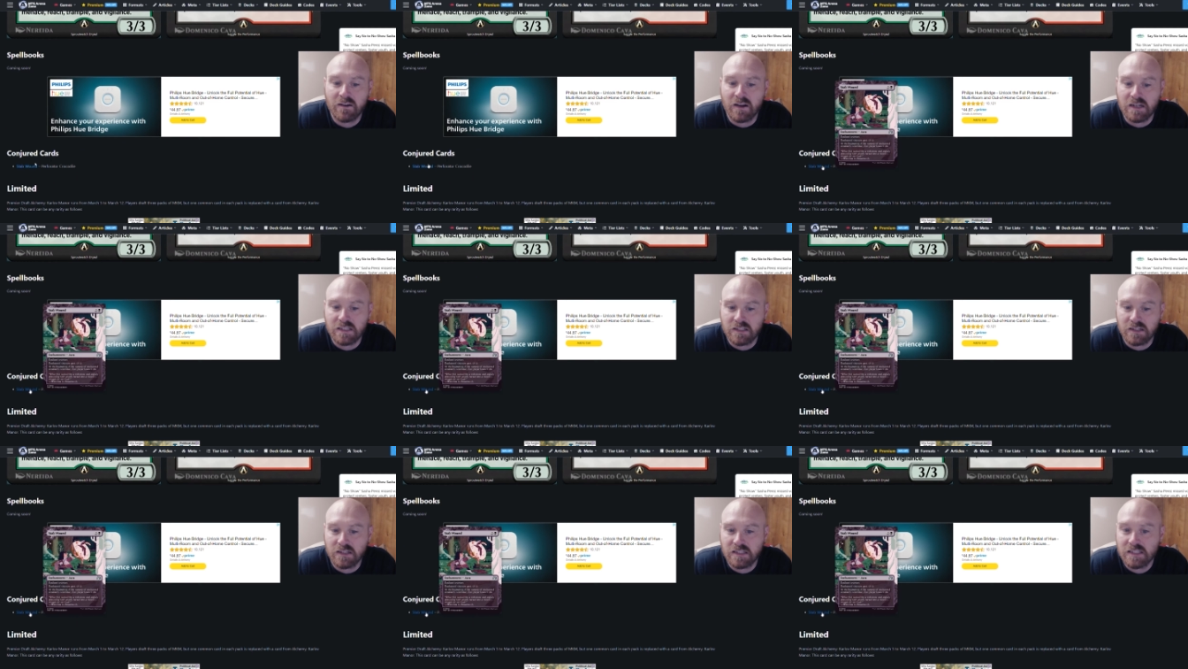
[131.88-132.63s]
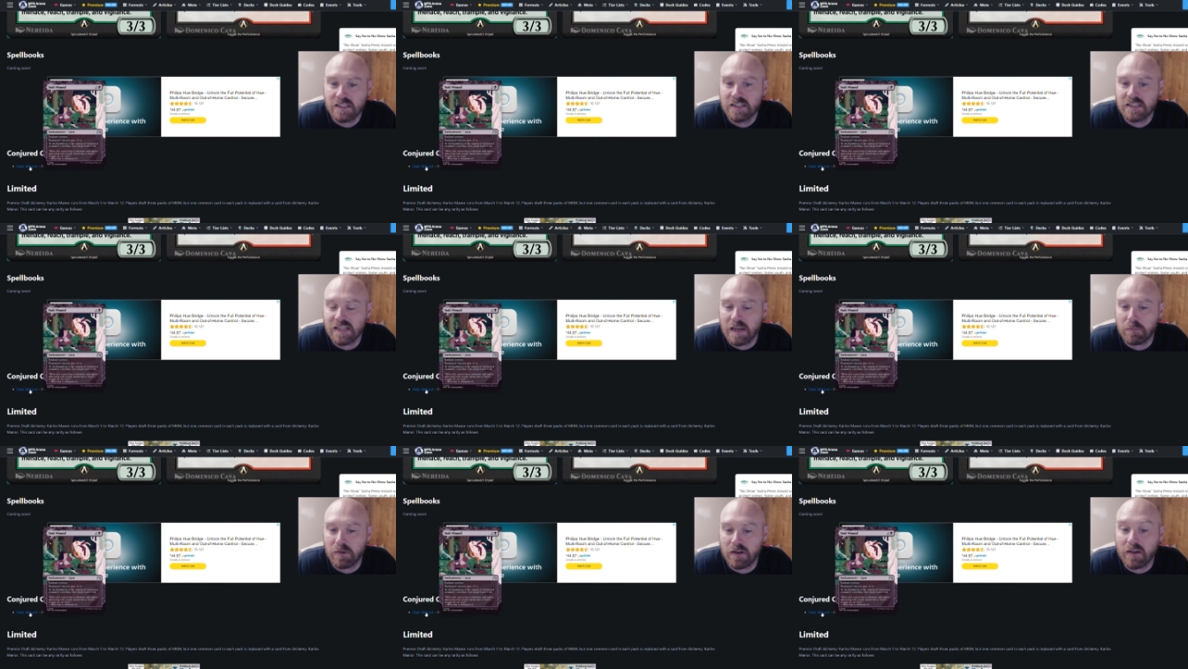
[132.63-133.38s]
conjure cards.
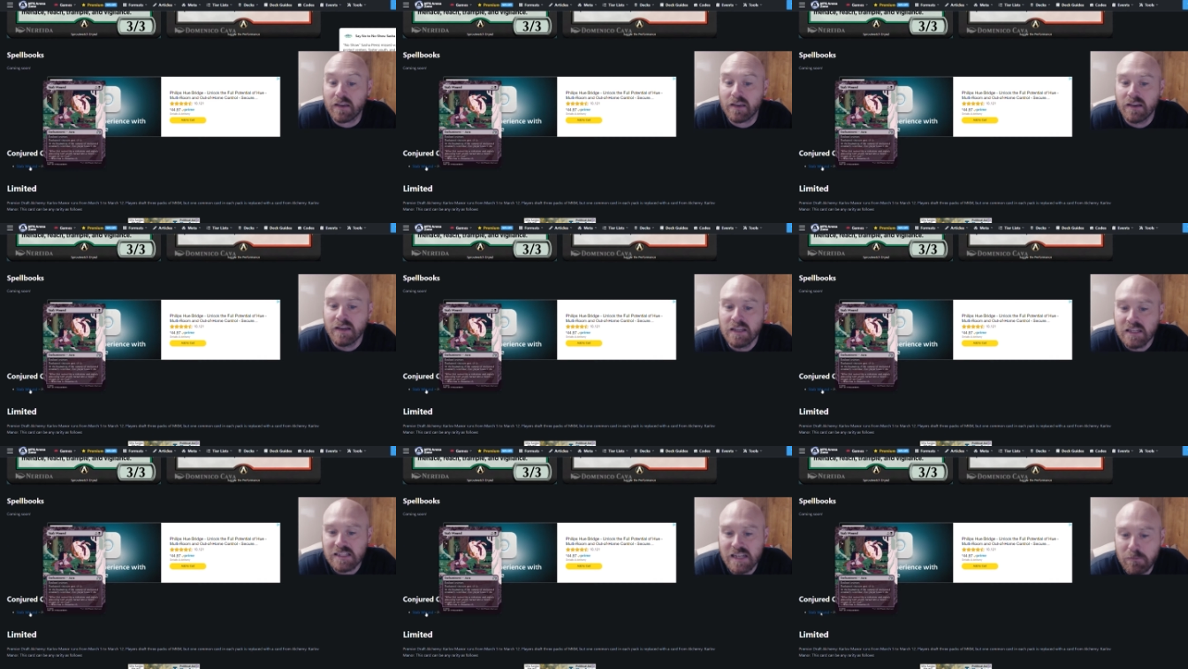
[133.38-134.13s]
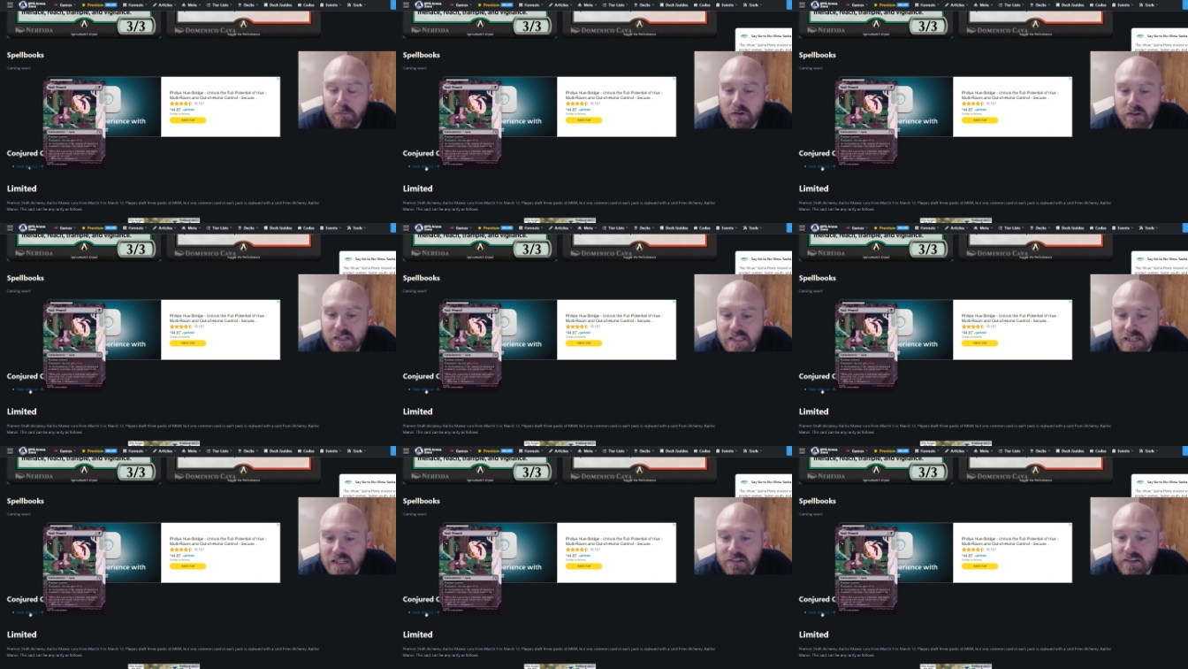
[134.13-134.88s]
Stab Wound. Okay, Stab Wound,
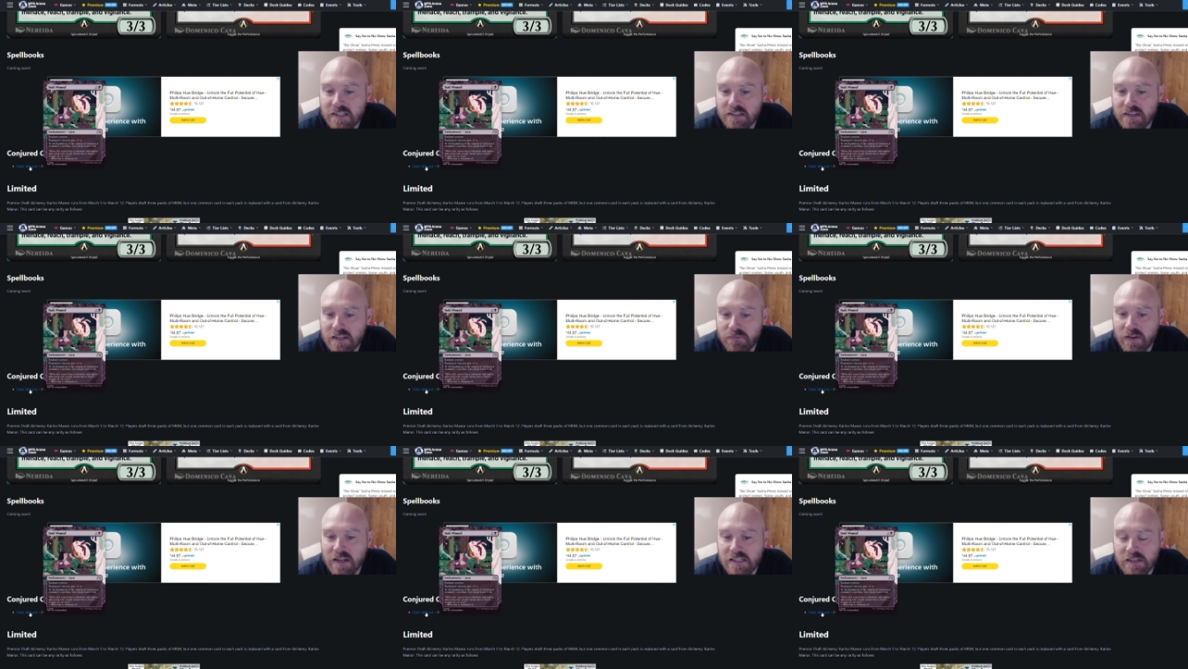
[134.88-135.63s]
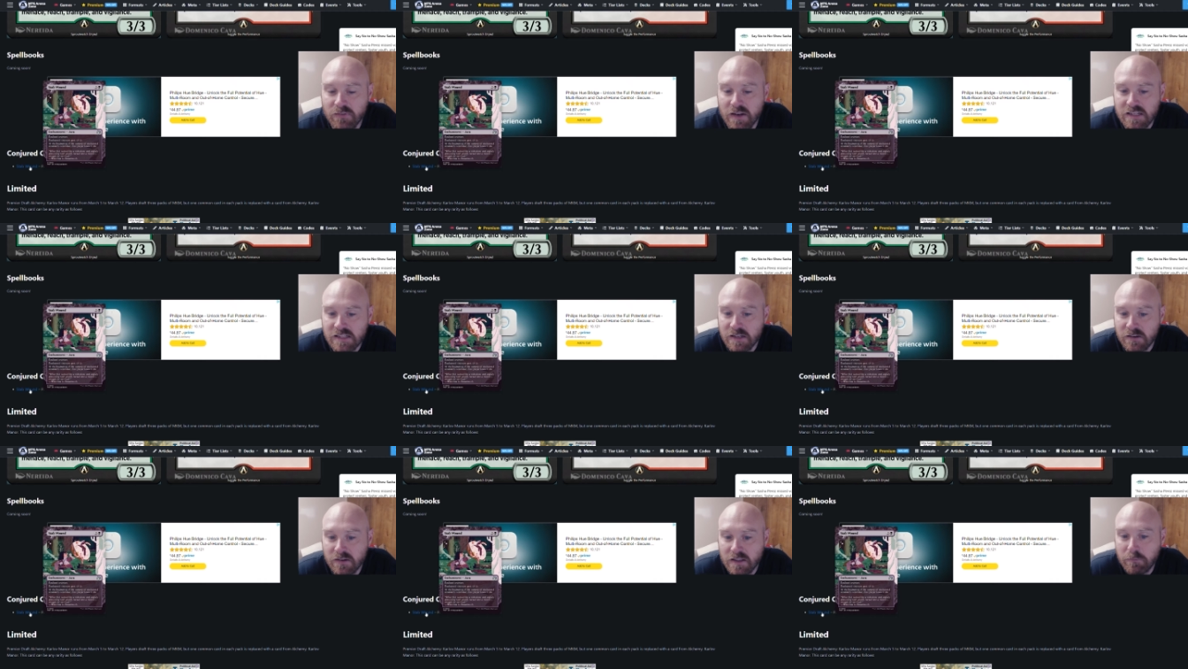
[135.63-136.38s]
enchanted creature gets
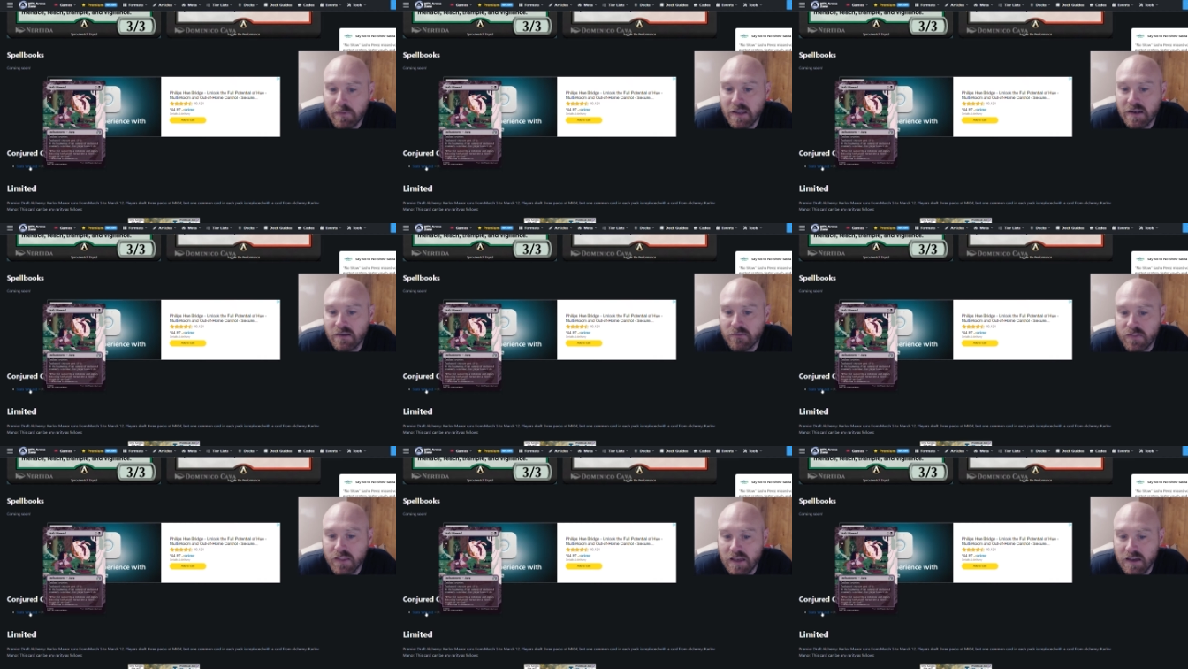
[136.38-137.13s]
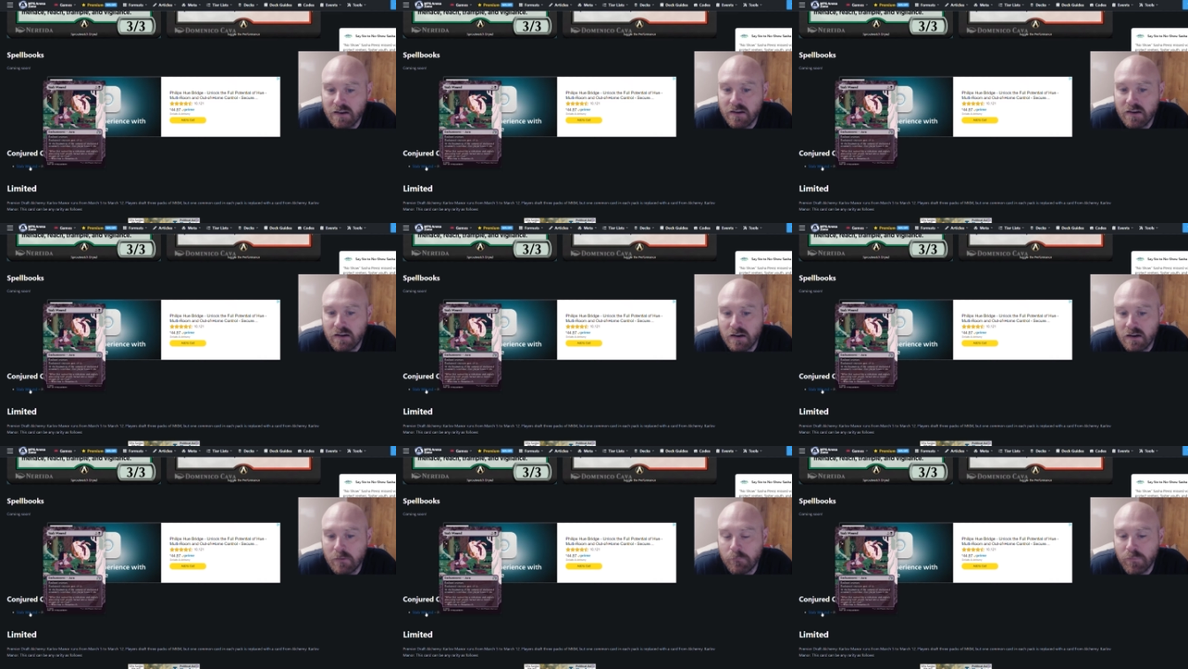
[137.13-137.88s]
-2/-2 at the beginning of the
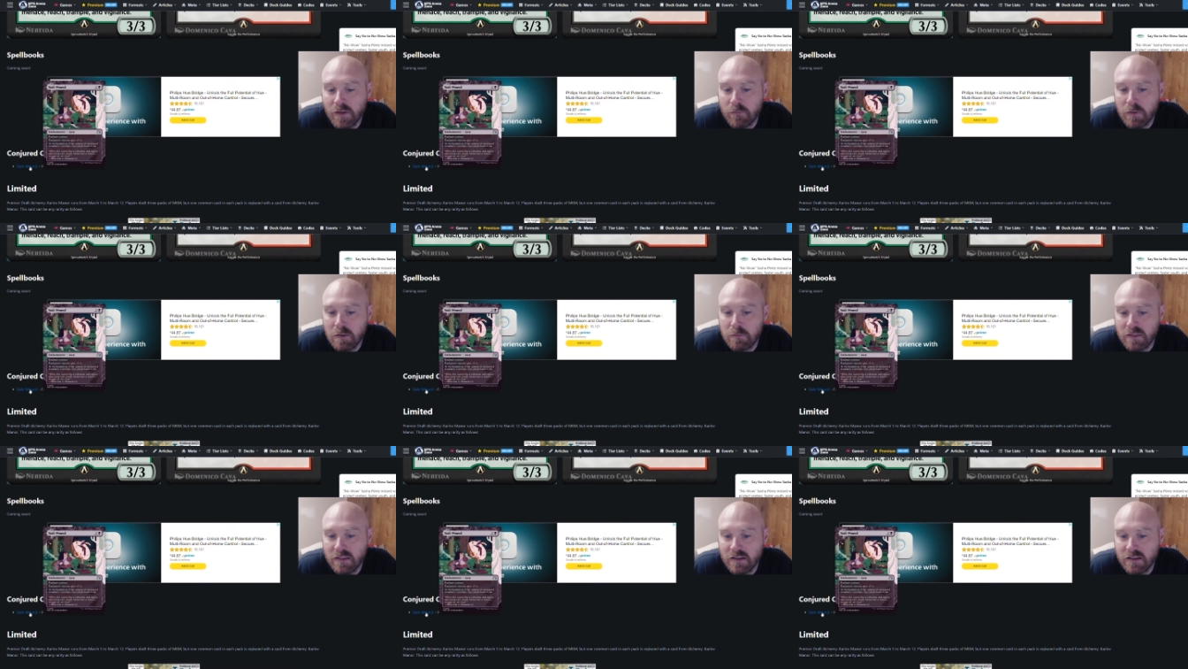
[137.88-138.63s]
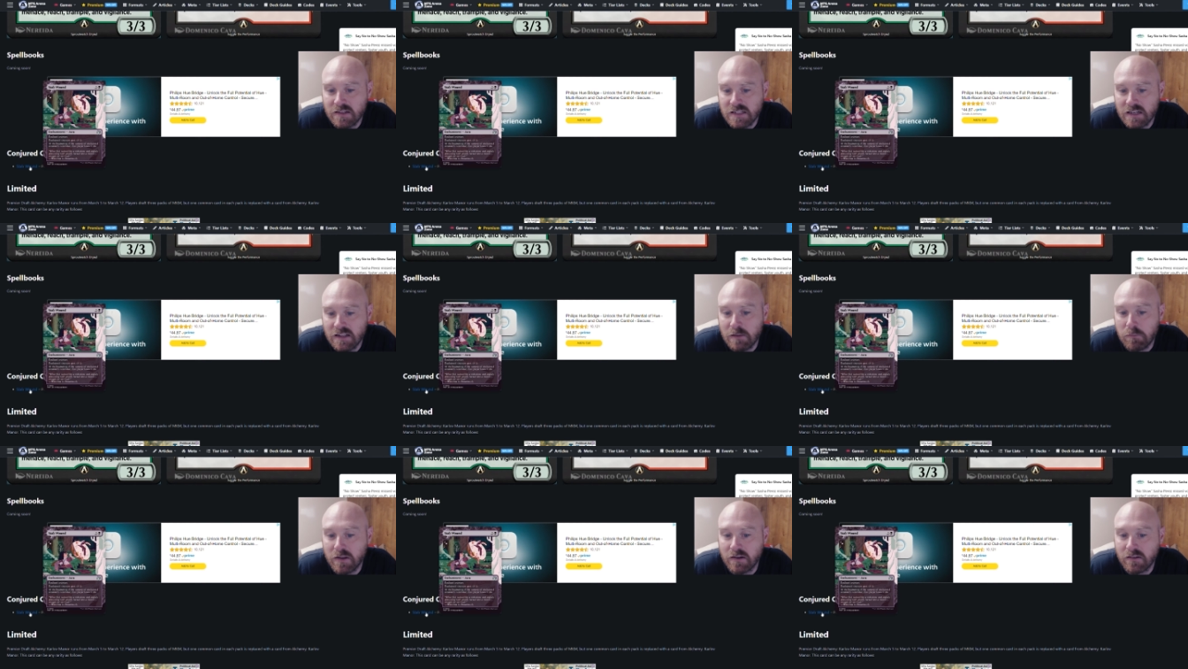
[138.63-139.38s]
upkeep of that player